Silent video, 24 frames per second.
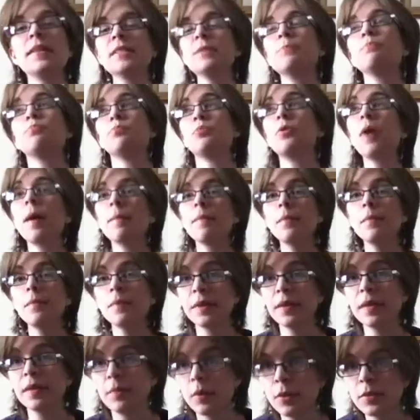is
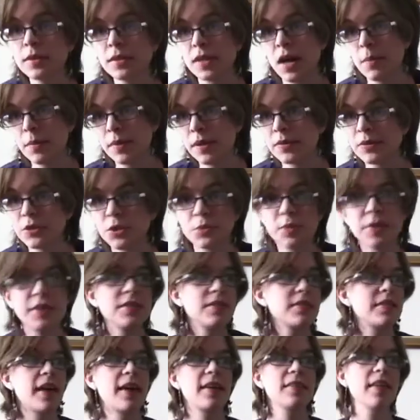probably the most common
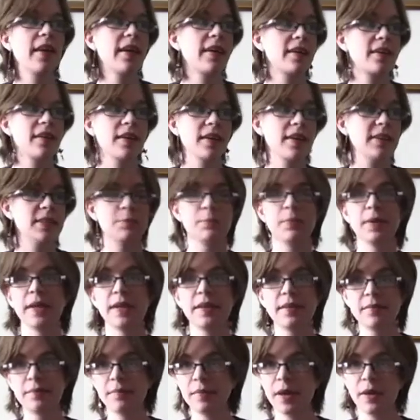instrument that, like, is
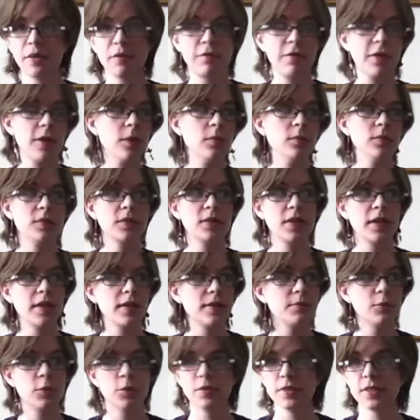played in films
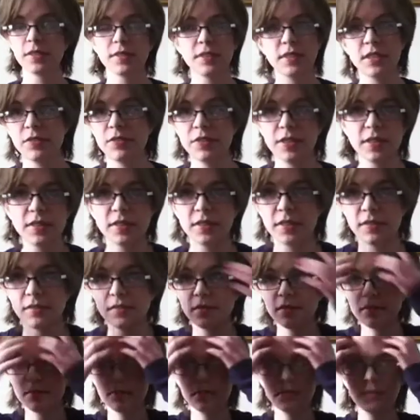and movies and TVs
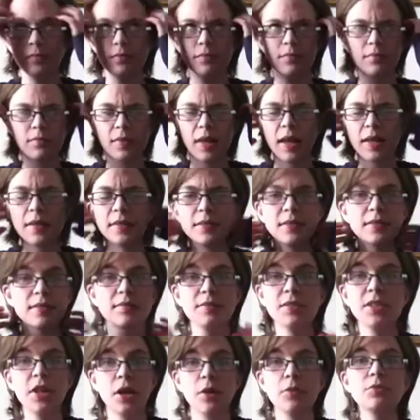and, and
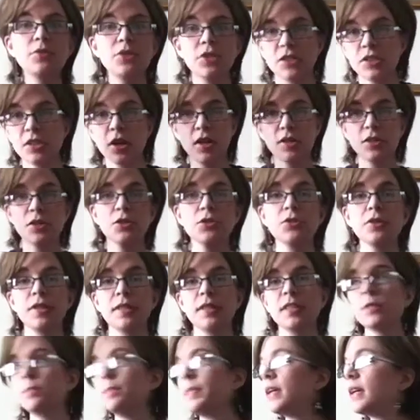you know, just on
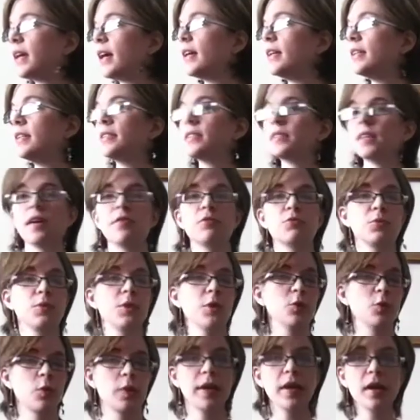screens, because everyone
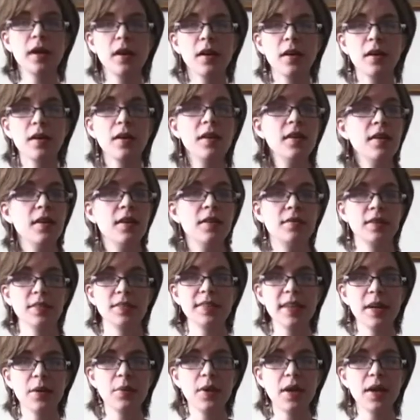knows what they are, they
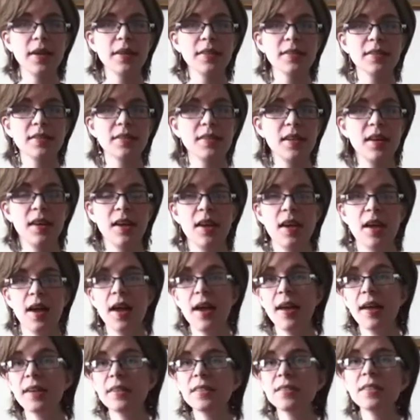sound nice,
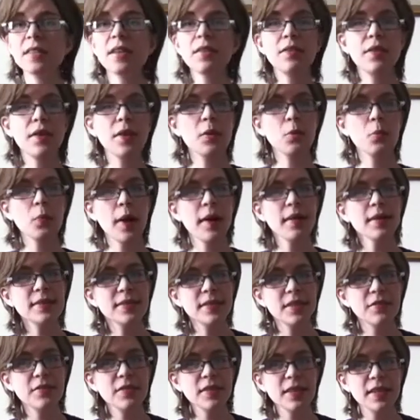and they're
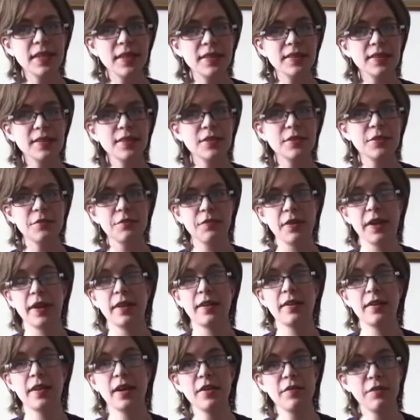relatively easy to
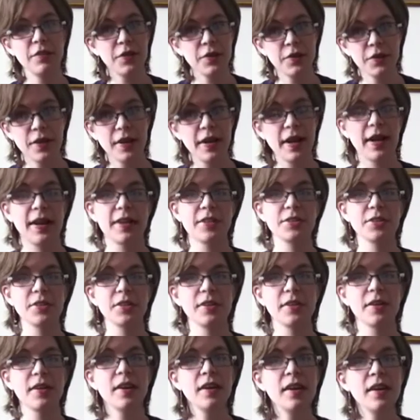fake if you're an
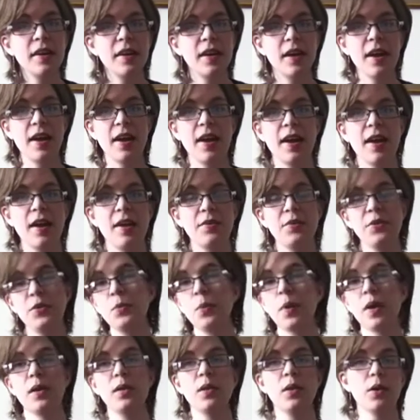actor and
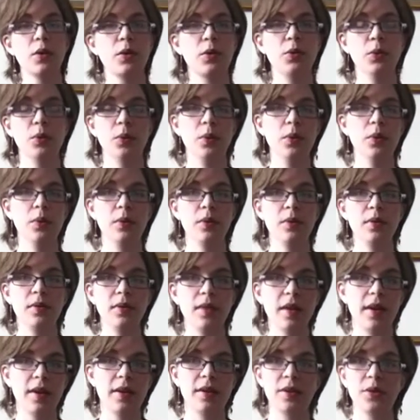you want to look cool.
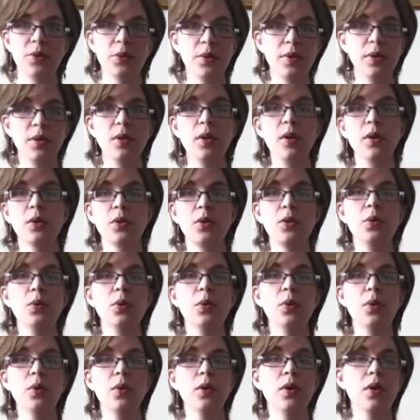Like, you can look
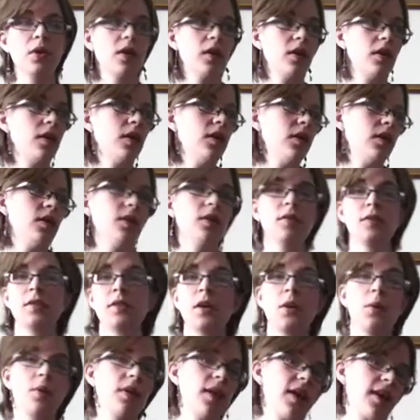cool
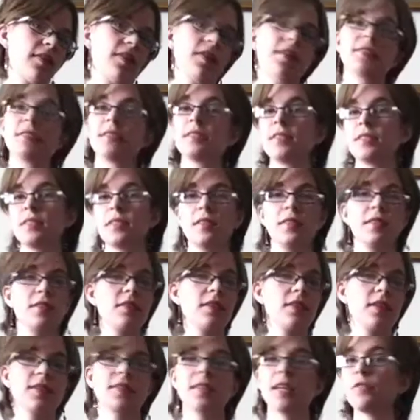going like this
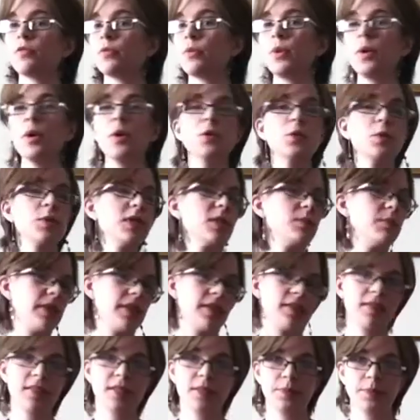everyone knows what this
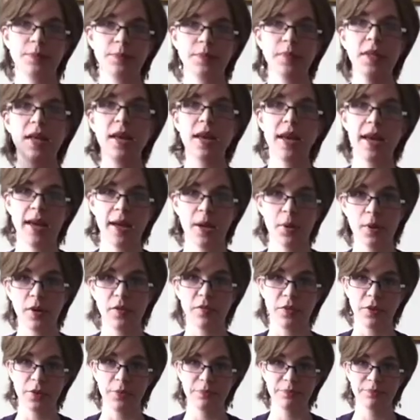means.
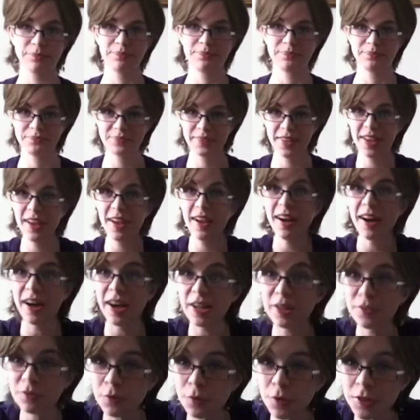However,
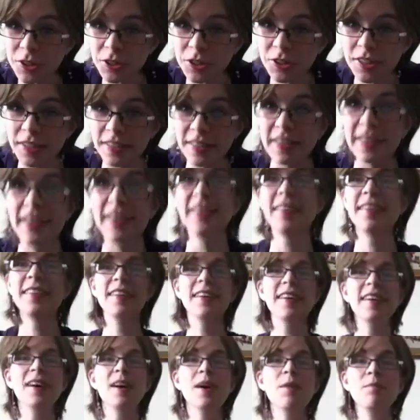unfortunately,
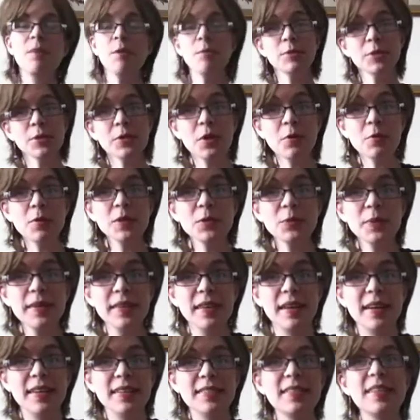people don't always
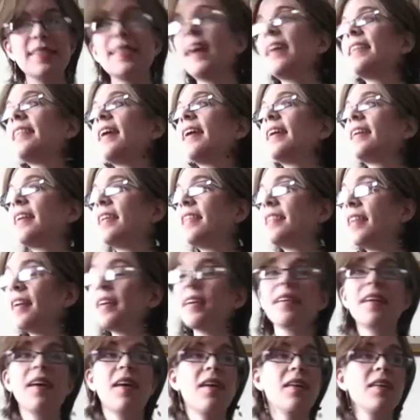realize that like
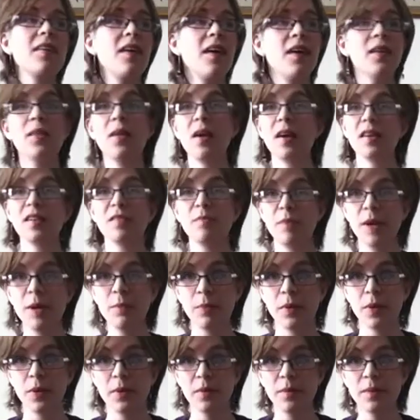there are a lot of
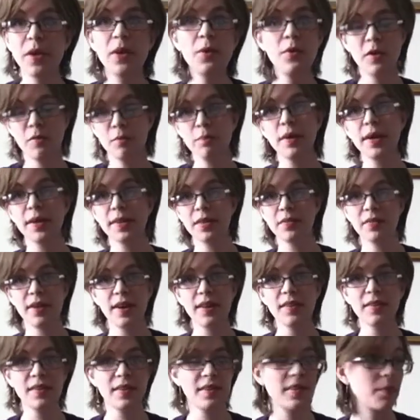people who have played the
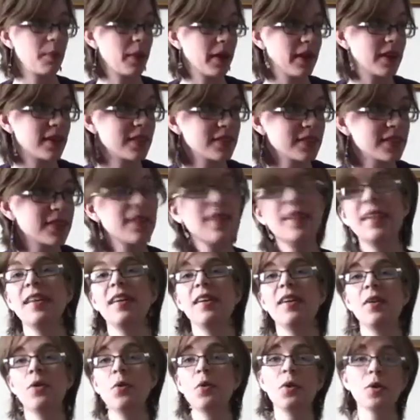violin in the past
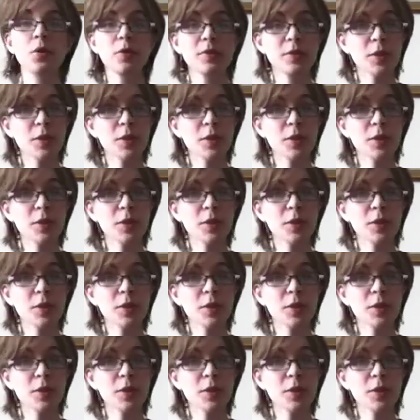or who